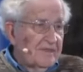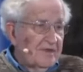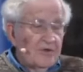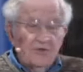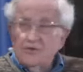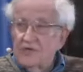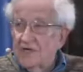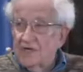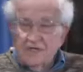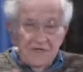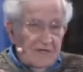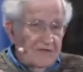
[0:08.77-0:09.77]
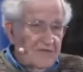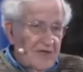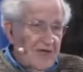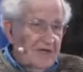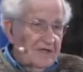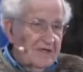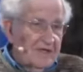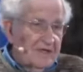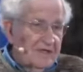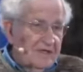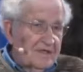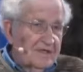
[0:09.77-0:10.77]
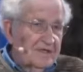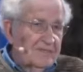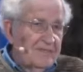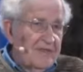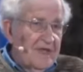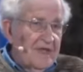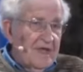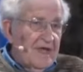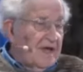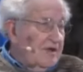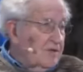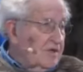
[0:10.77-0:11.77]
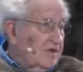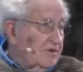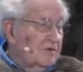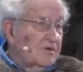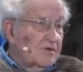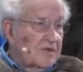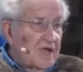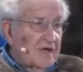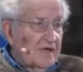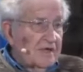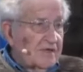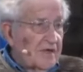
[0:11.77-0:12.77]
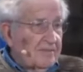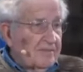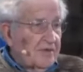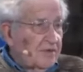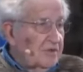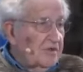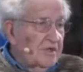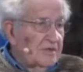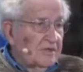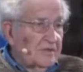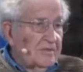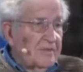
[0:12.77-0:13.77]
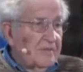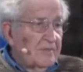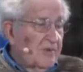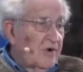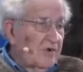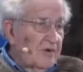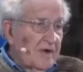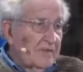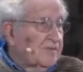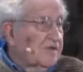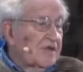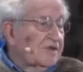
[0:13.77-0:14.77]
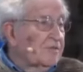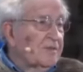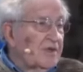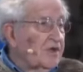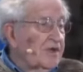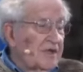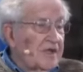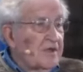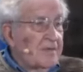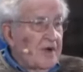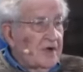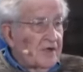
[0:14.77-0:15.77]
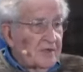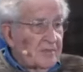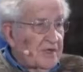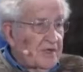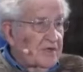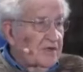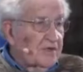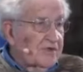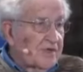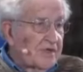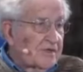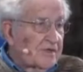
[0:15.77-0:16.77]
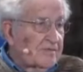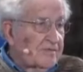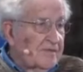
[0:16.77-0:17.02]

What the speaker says: who said, in fact, that anyone who does not accept New Deal programs doesn't belong in the American political system.